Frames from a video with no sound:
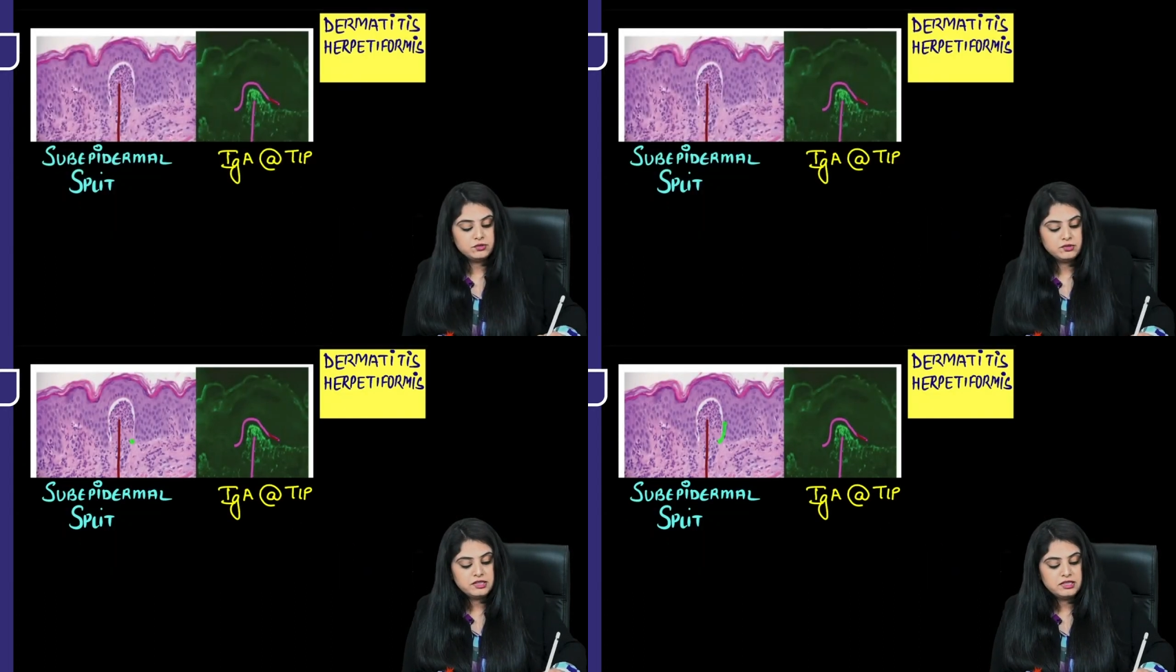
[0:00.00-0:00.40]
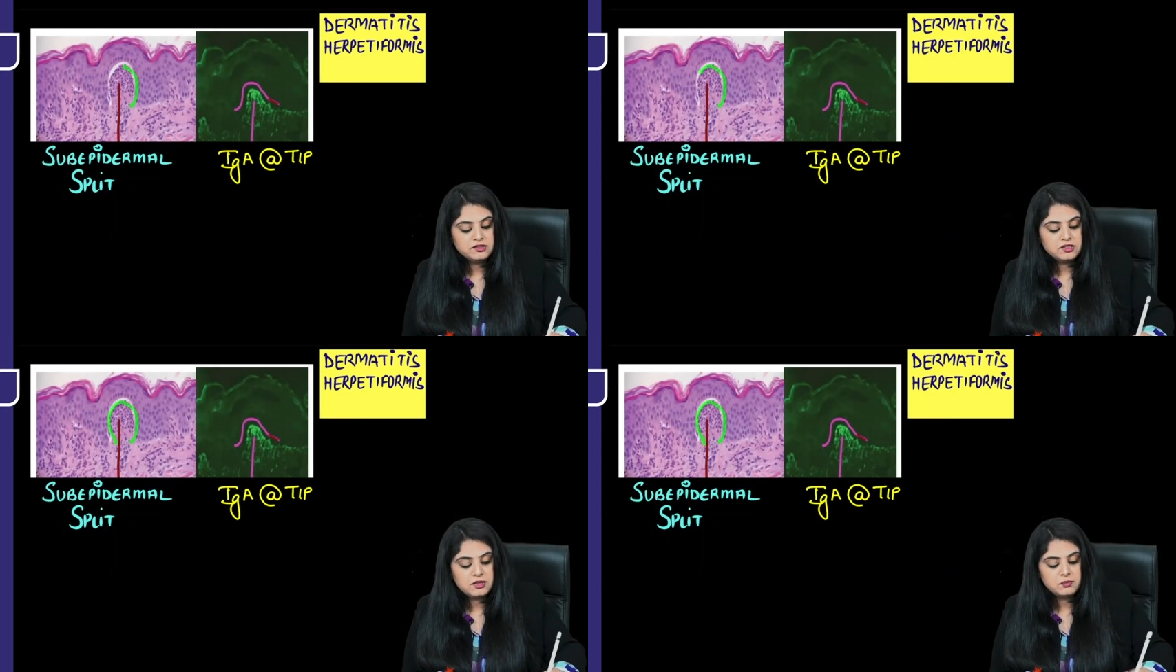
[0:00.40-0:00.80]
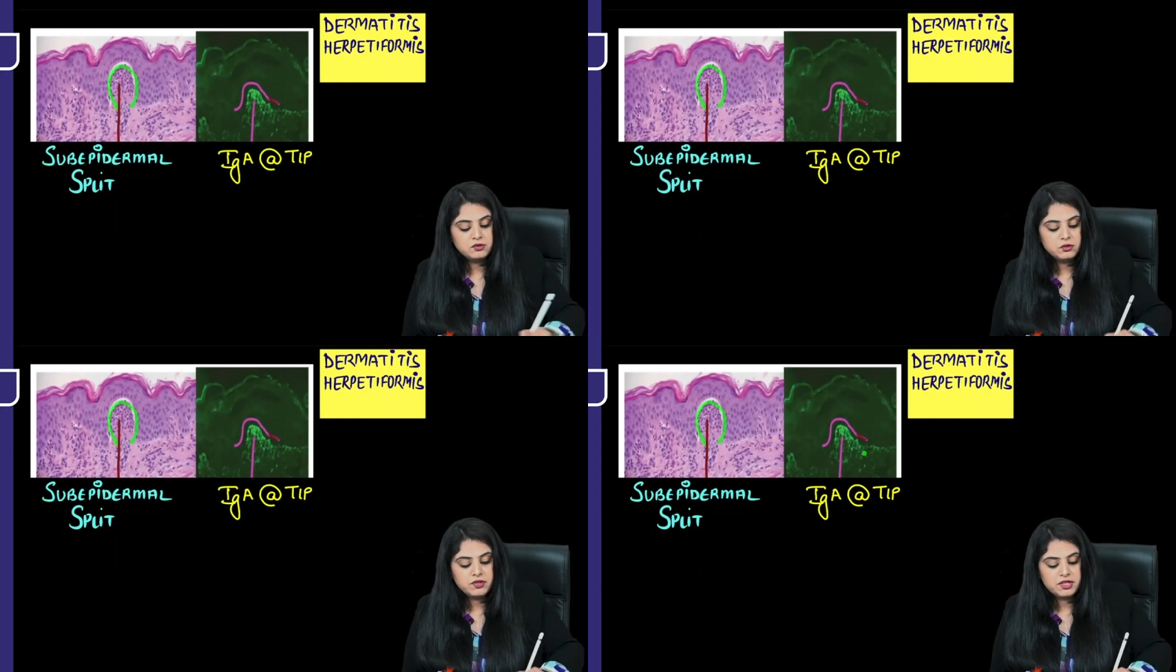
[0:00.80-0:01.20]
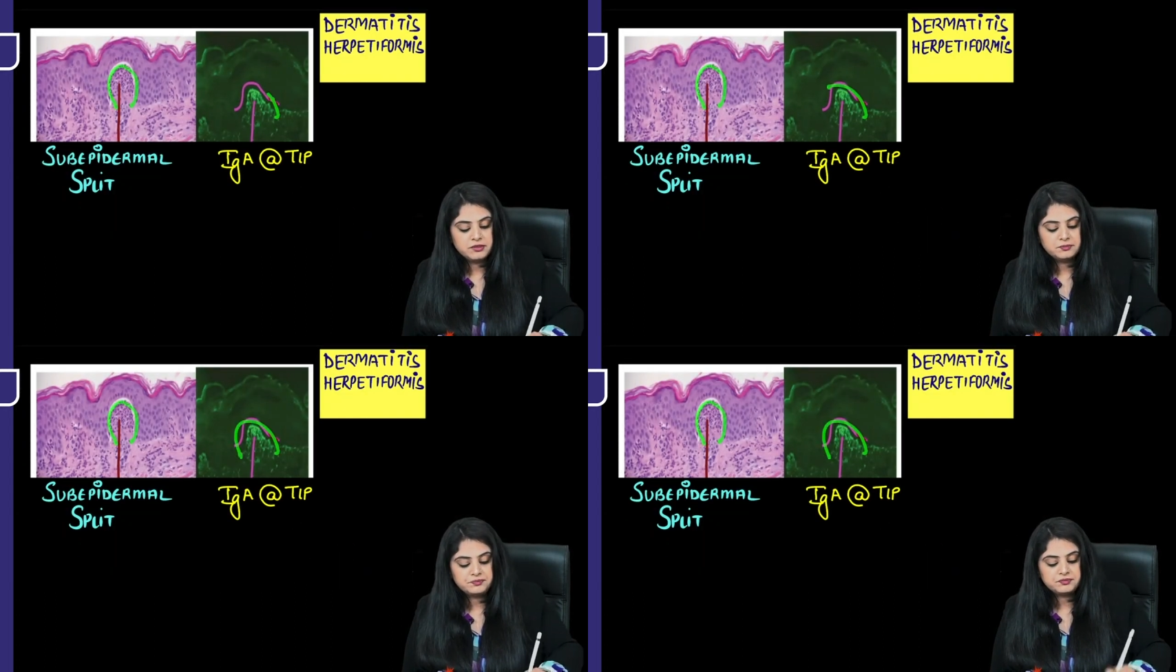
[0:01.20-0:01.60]
You see these tips over
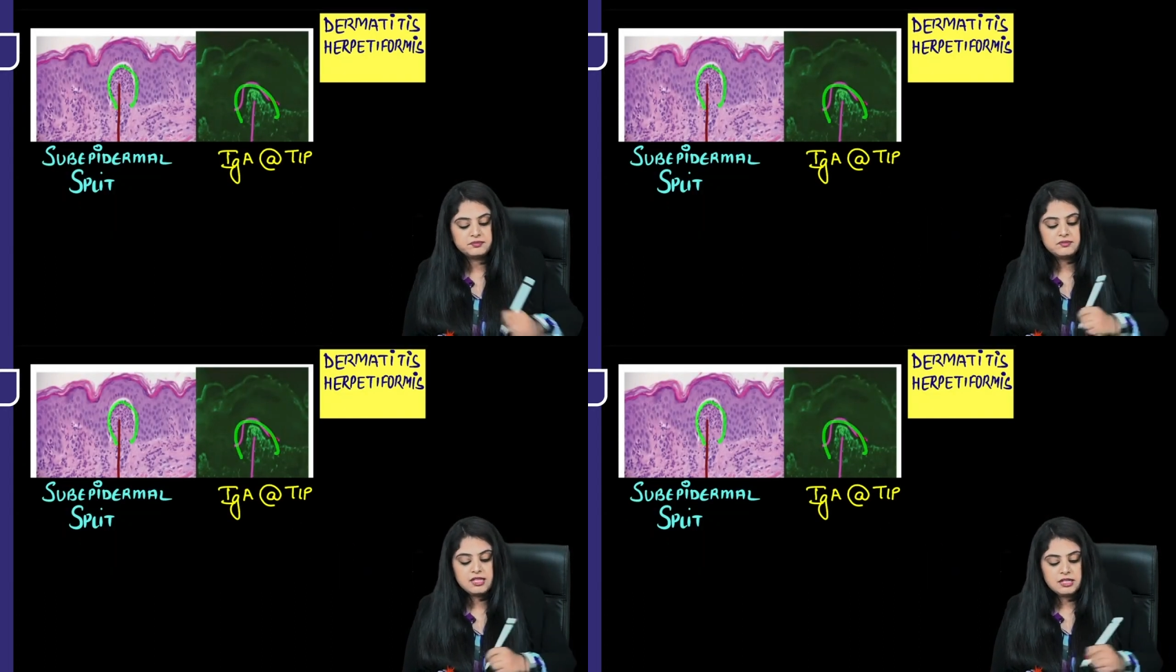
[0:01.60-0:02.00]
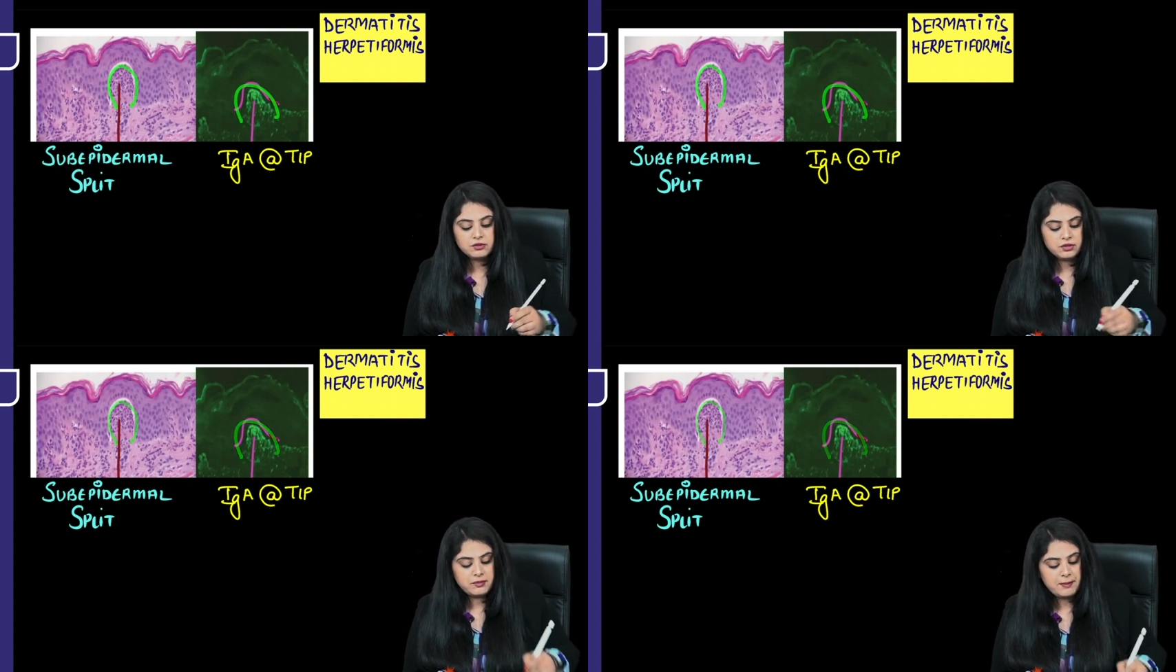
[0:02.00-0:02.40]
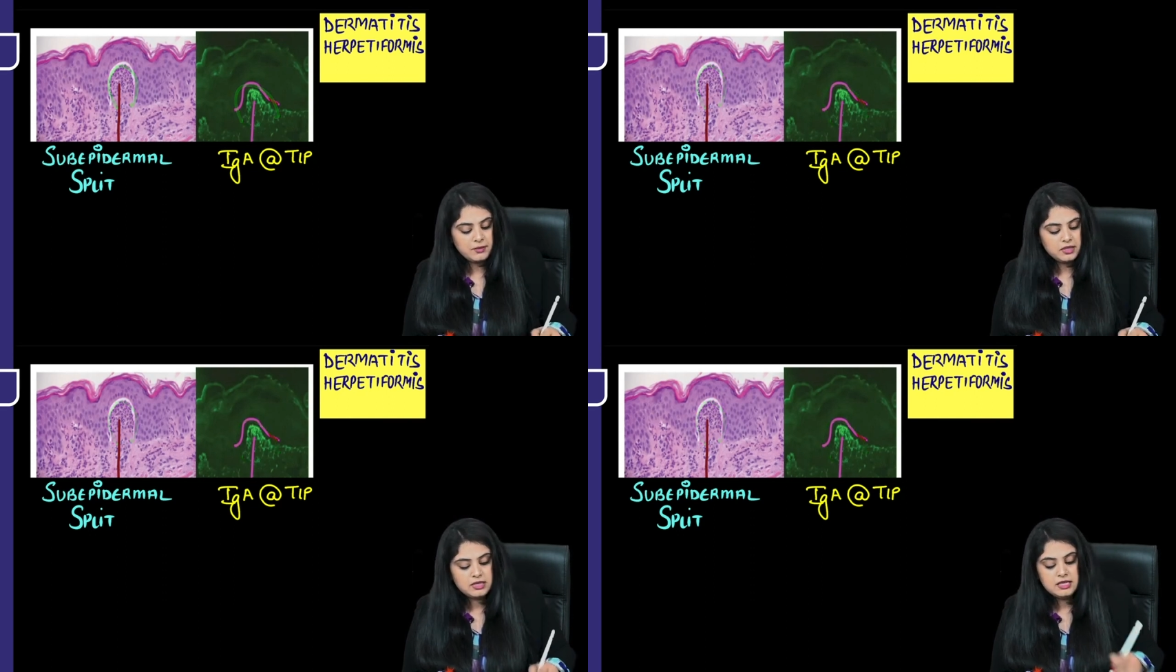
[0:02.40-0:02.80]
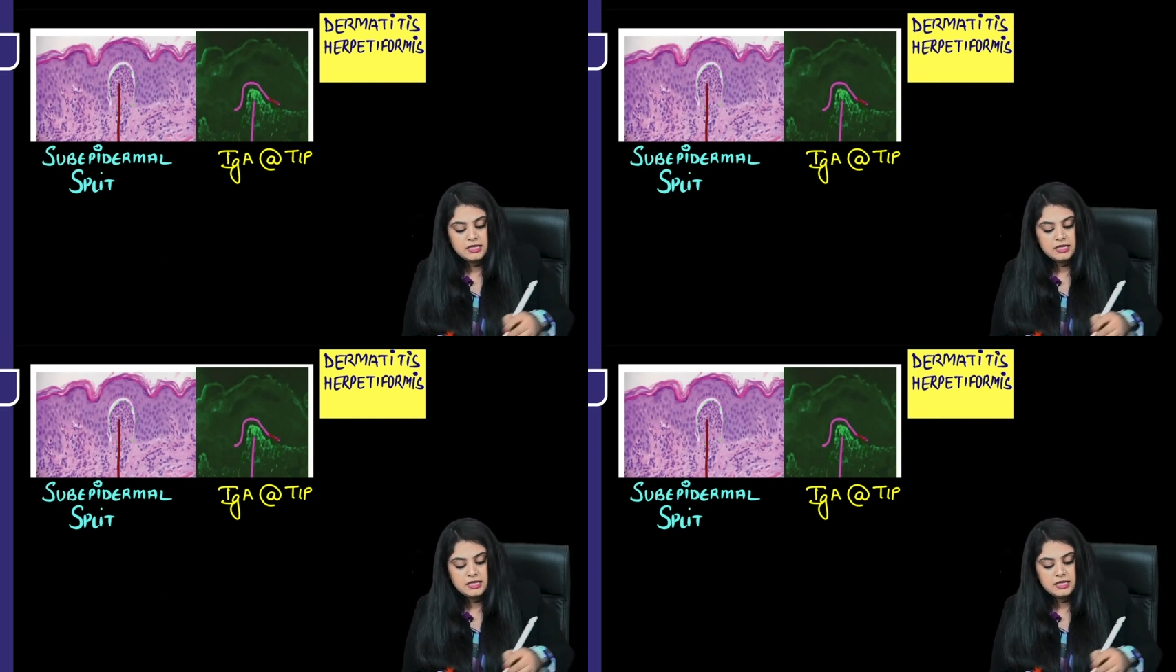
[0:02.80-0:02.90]
here. So remember,